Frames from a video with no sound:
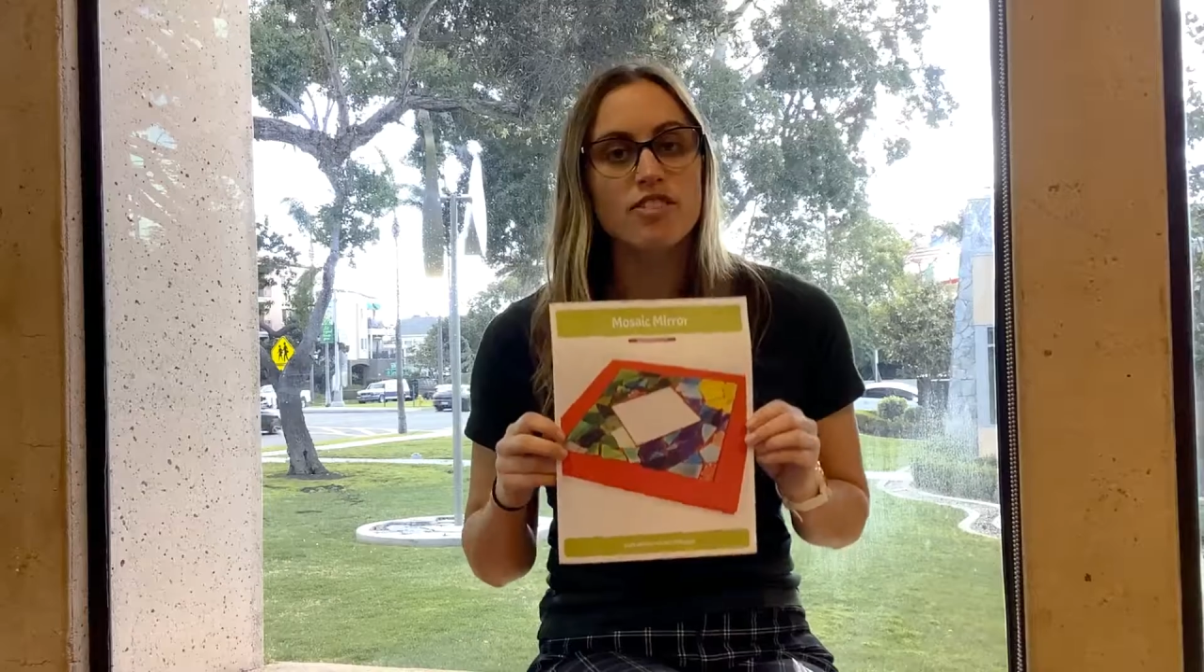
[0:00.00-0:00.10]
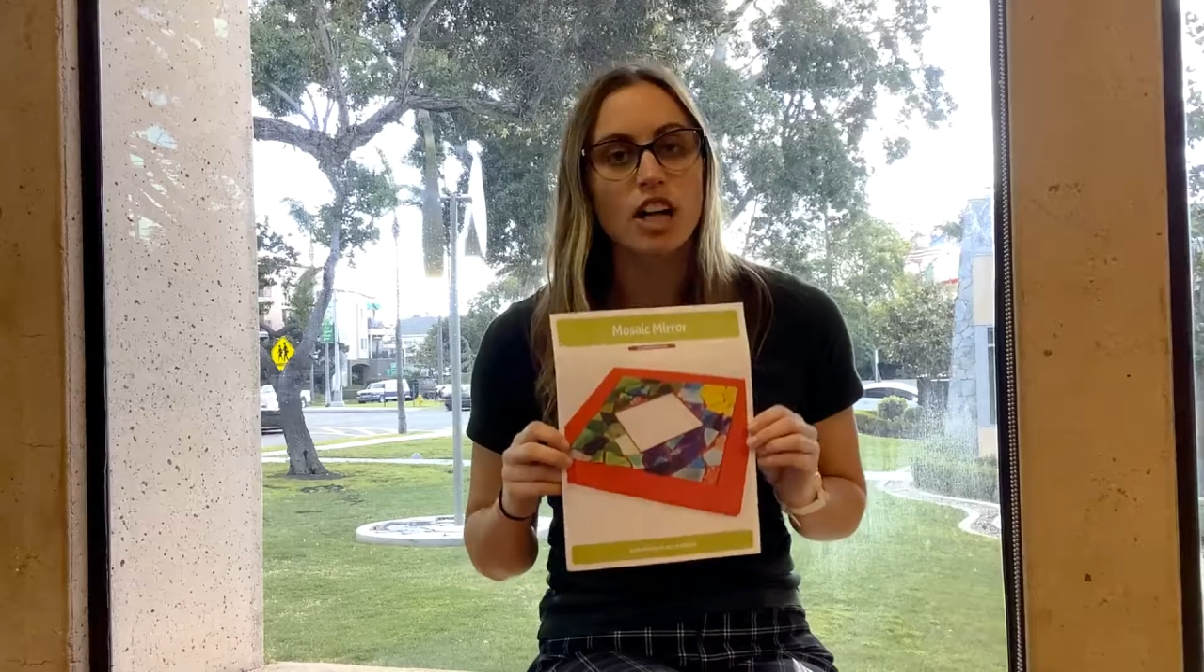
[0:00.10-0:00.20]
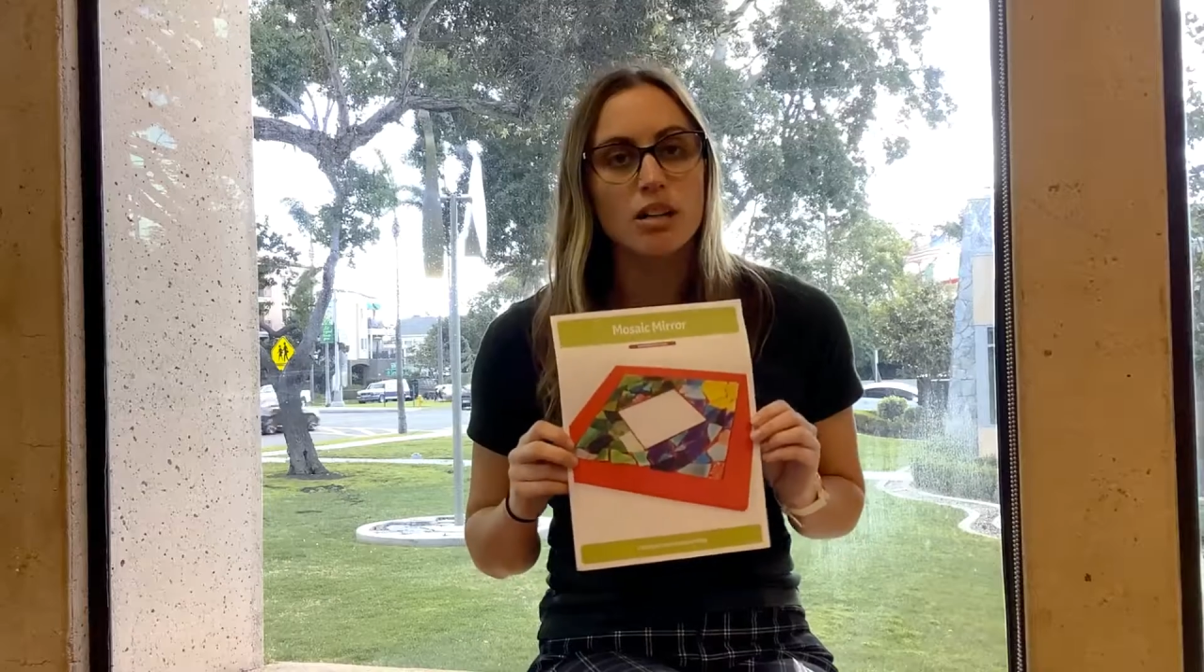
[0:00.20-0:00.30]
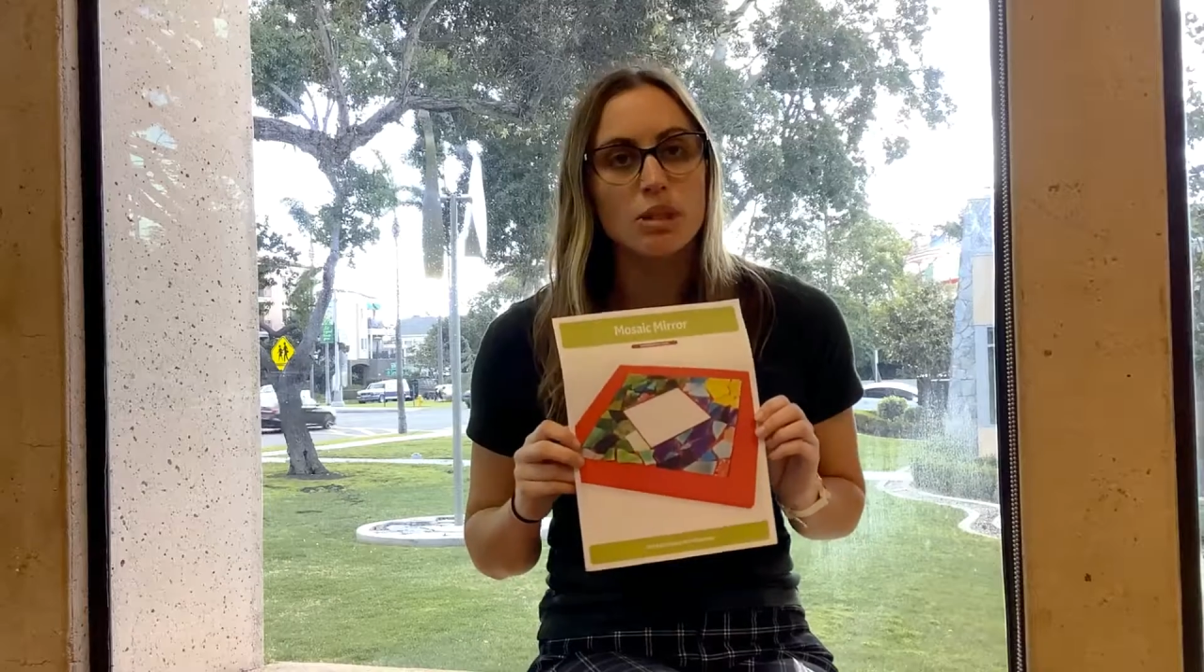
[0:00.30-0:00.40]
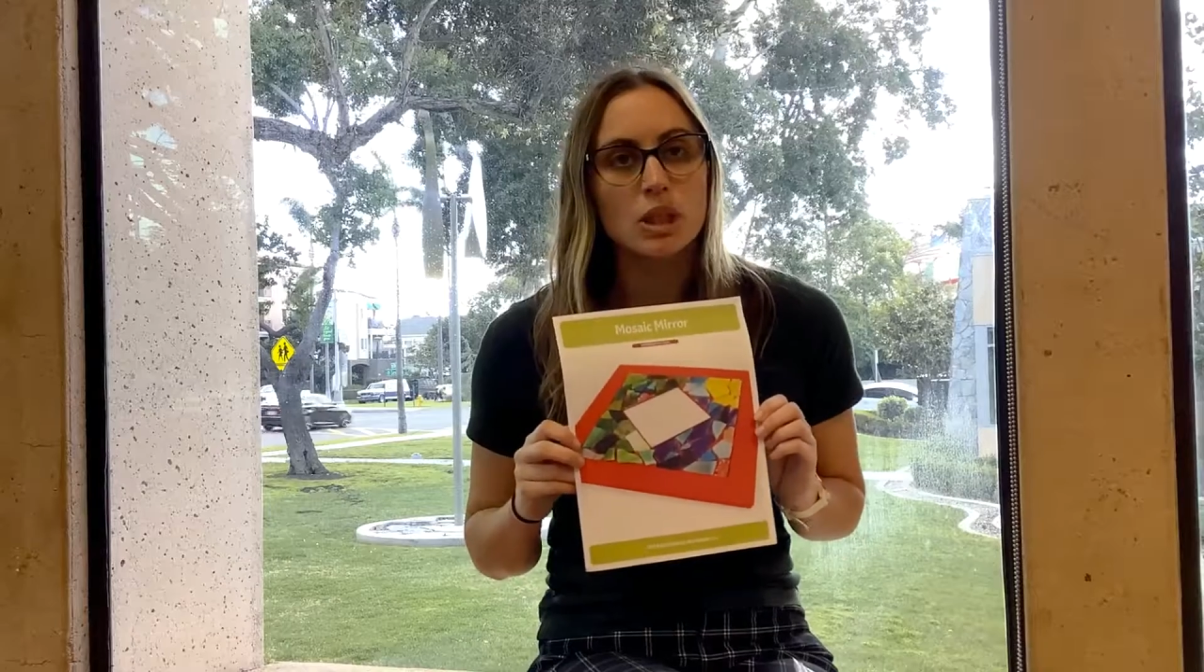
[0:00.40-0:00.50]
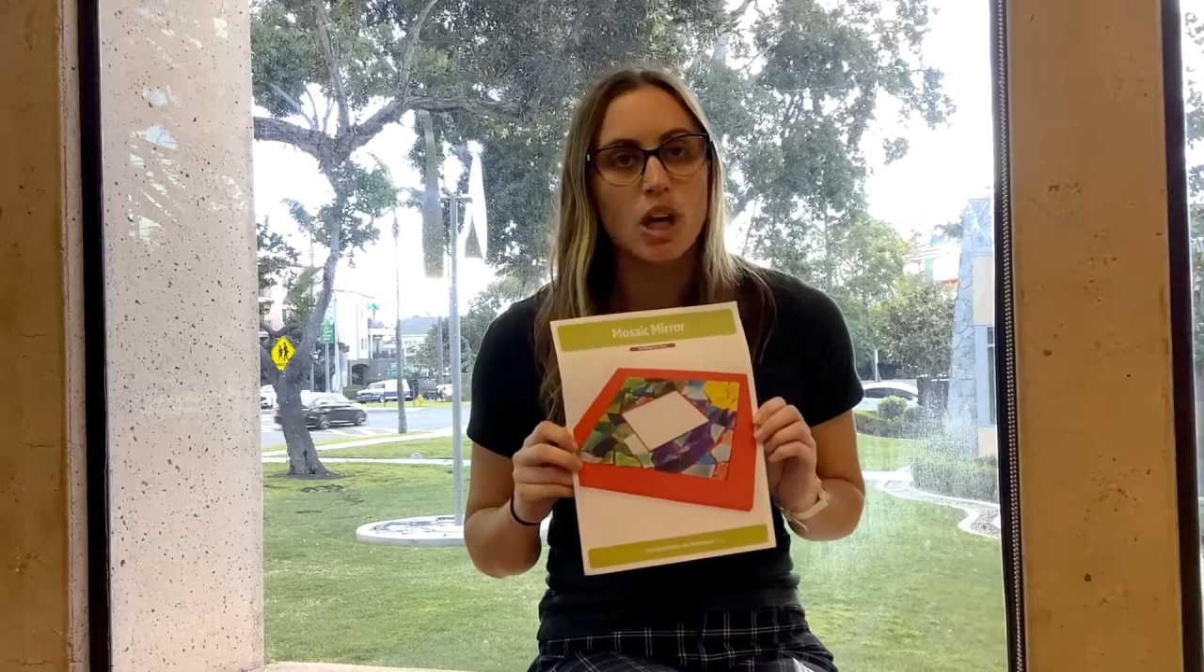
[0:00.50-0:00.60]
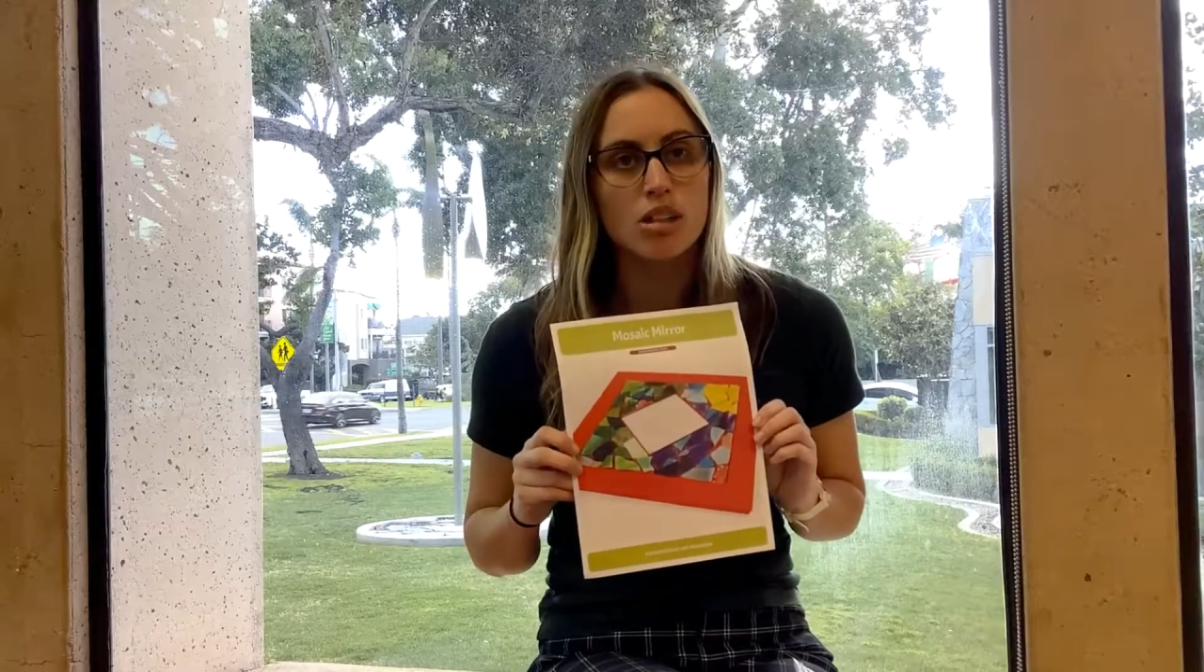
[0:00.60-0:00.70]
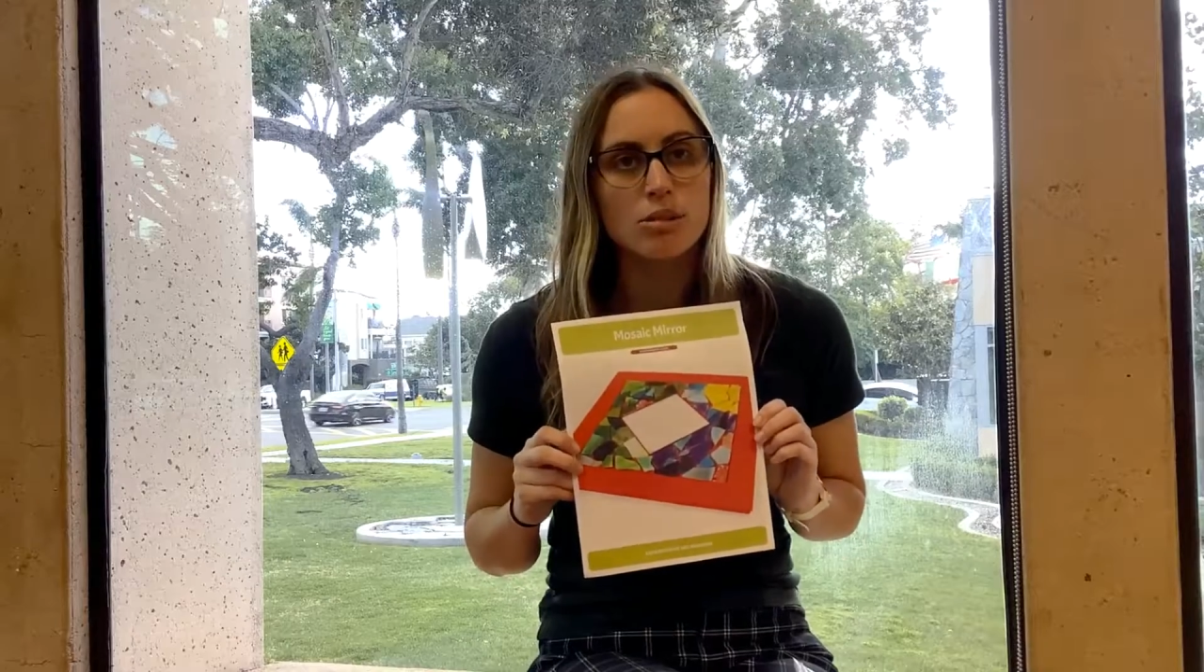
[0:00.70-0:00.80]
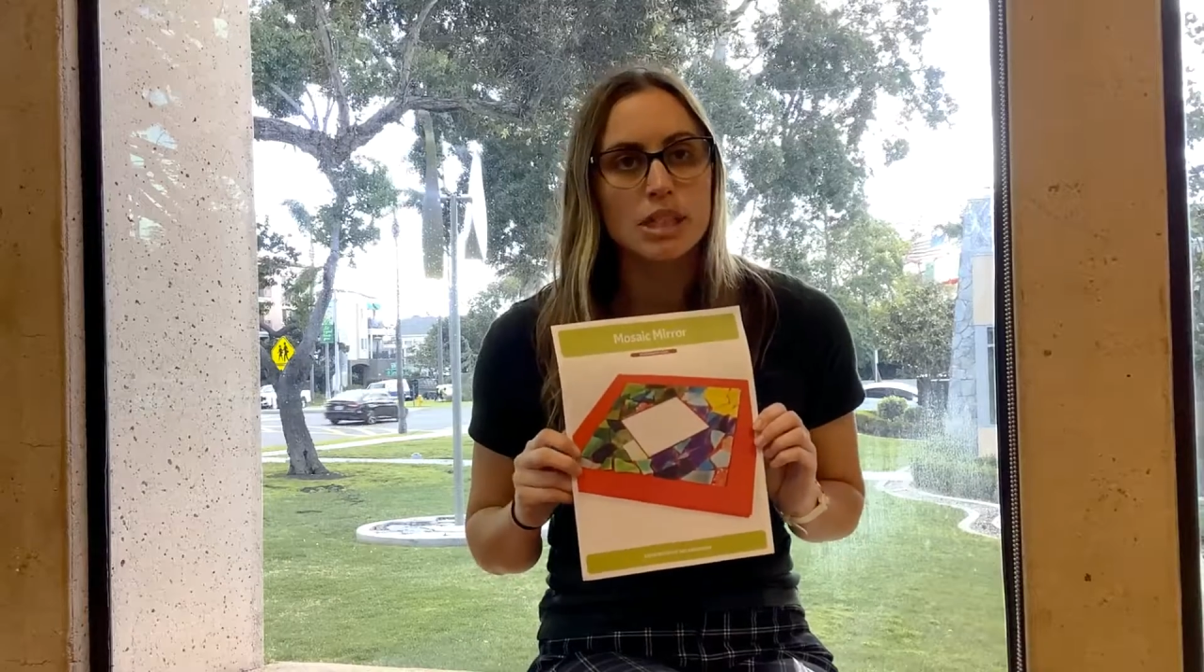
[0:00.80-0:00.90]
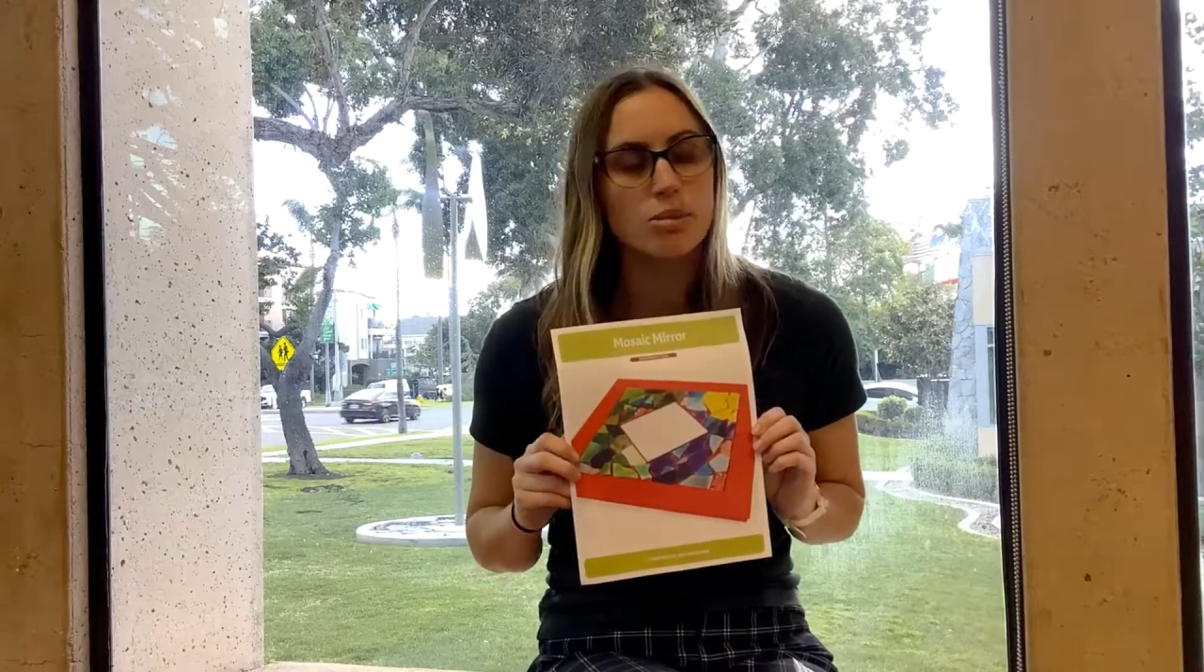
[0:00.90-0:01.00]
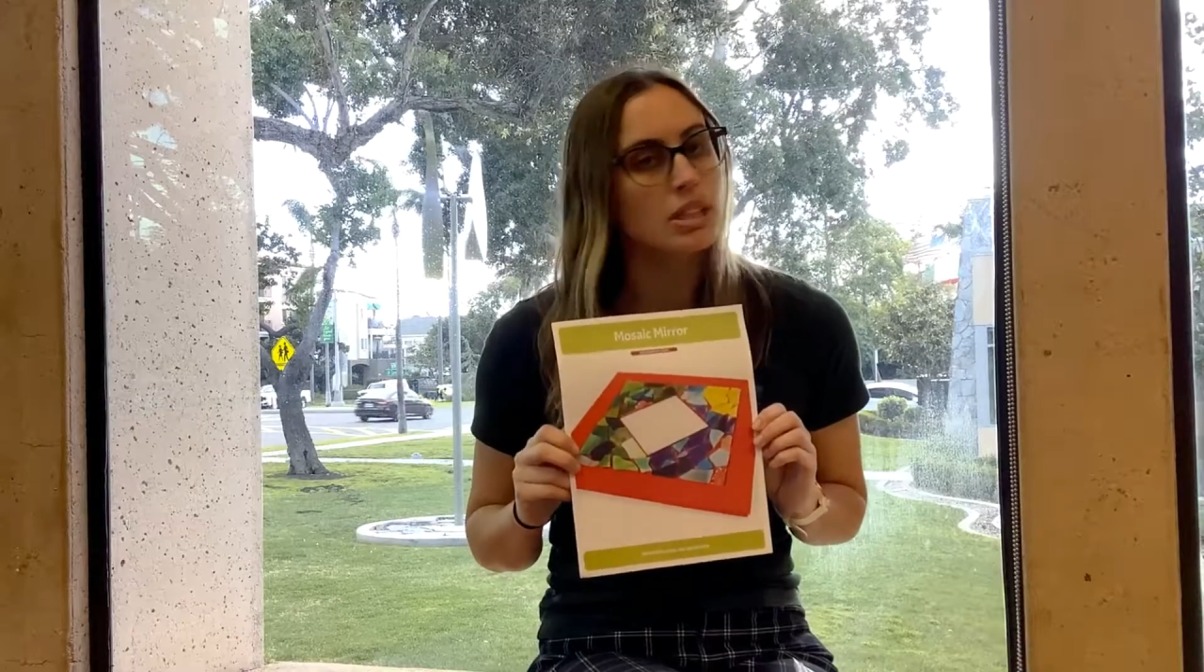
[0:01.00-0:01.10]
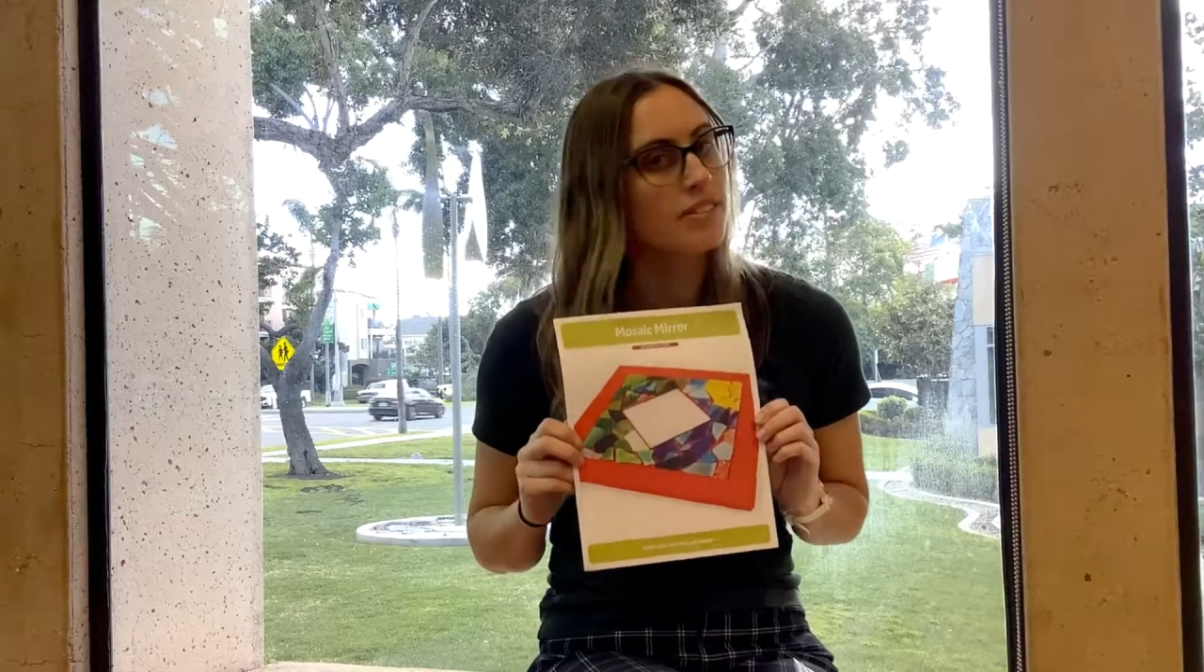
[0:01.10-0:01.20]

follow along with